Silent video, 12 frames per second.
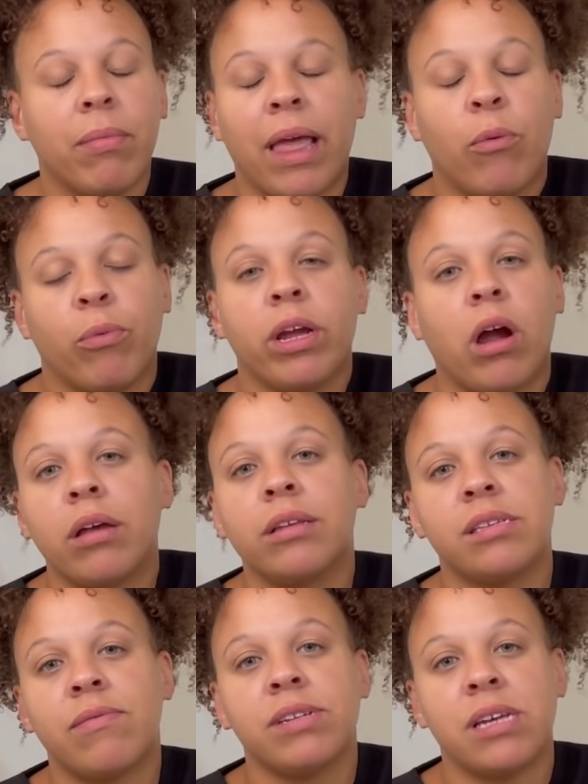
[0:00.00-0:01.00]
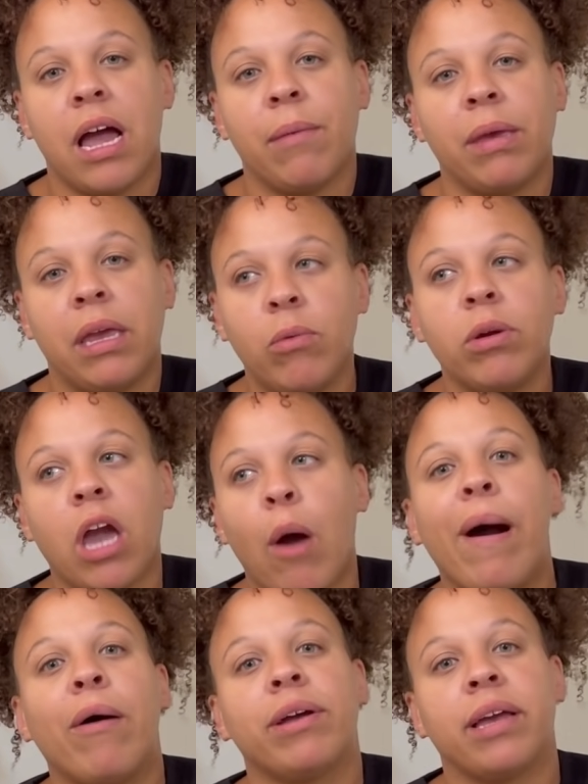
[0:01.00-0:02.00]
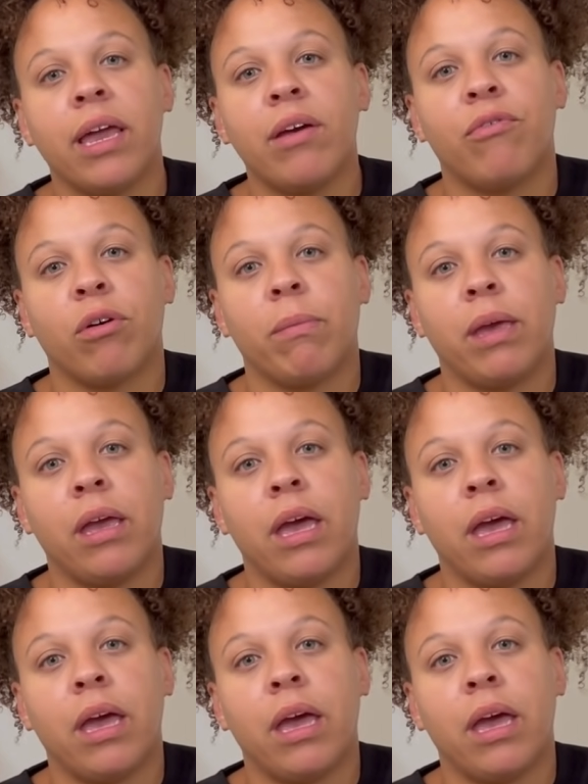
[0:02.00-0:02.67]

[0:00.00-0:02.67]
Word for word: Like, regardless of the time, he would go out and get it for me.